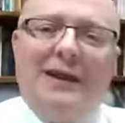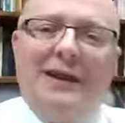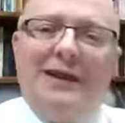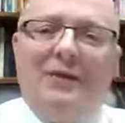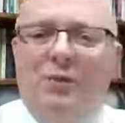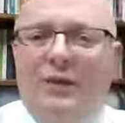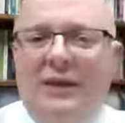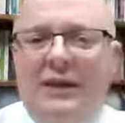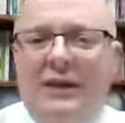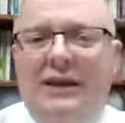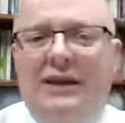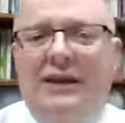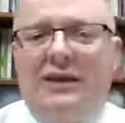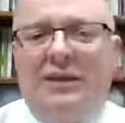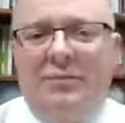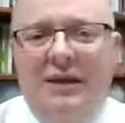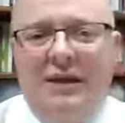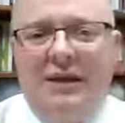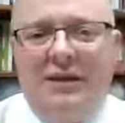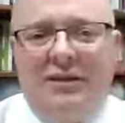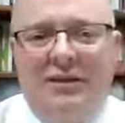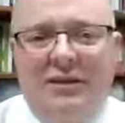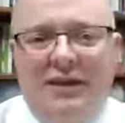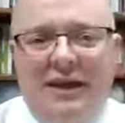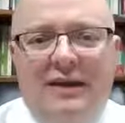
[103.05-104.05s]
and we need to
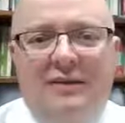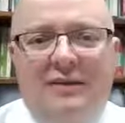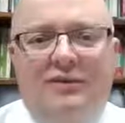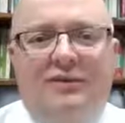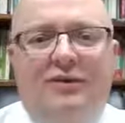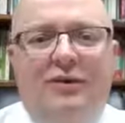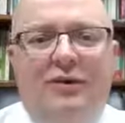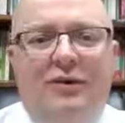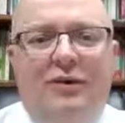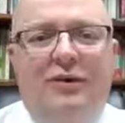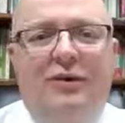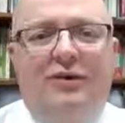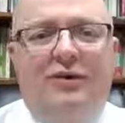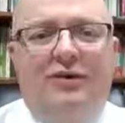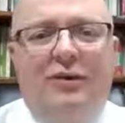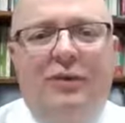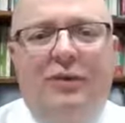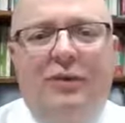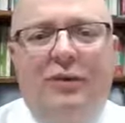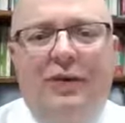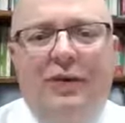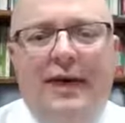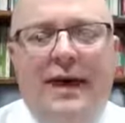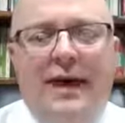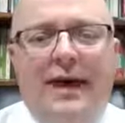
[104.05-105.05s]
be thankful
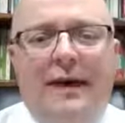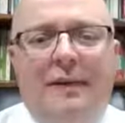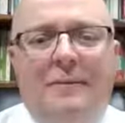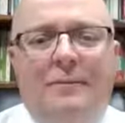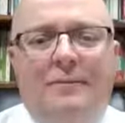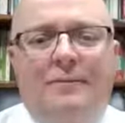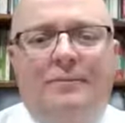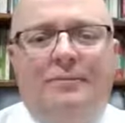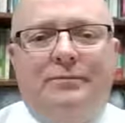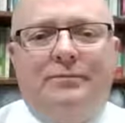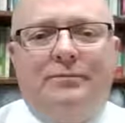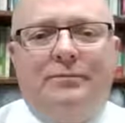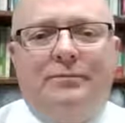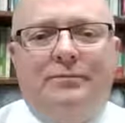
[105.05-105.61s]
for that.